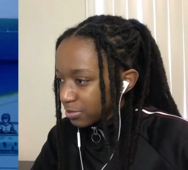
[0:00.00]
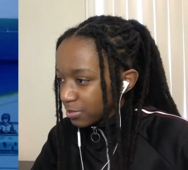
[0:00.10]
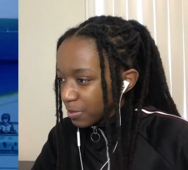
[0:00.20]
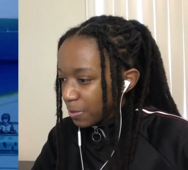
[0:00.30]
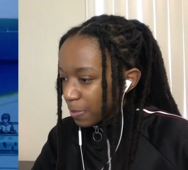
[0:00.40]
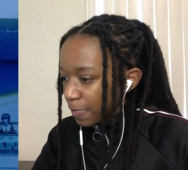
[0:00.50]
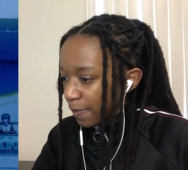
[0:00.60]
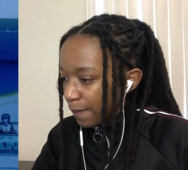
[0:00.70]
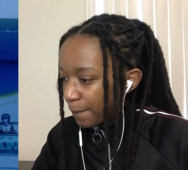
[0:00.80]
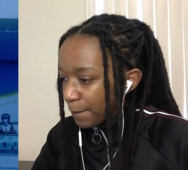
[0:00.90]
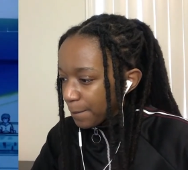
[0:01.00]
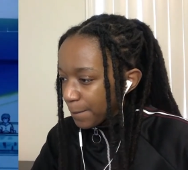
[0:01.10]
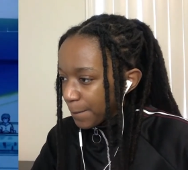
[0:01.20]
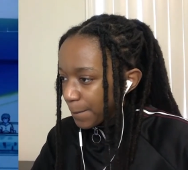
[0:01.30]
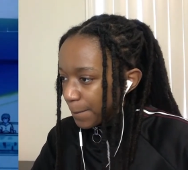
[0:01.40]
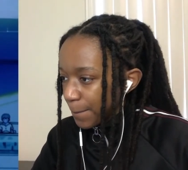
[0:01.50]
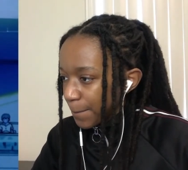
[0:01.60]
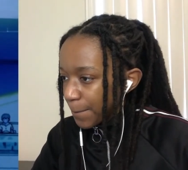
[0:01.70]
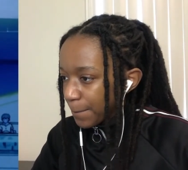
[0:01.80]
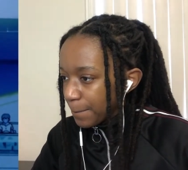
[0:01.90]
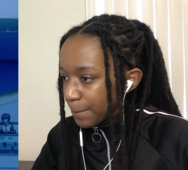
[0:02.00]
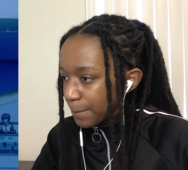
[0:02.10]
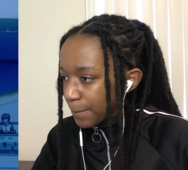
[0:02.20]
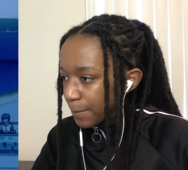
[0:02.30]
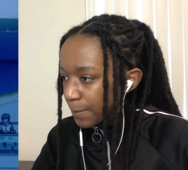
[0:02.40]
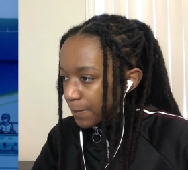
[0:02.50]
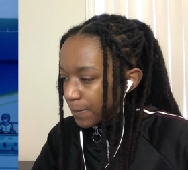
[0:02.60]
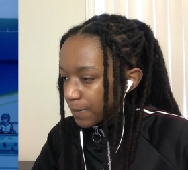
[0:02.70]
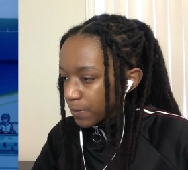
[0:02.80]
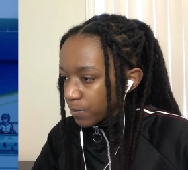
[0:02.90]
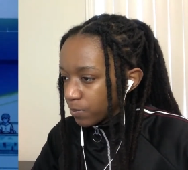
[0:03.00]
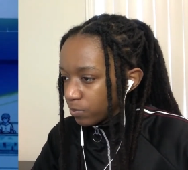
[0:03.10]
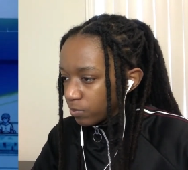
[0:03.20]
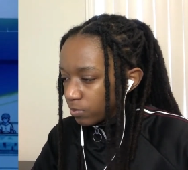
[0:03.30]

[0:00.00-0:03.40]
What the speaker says: No one is speaking in this clip.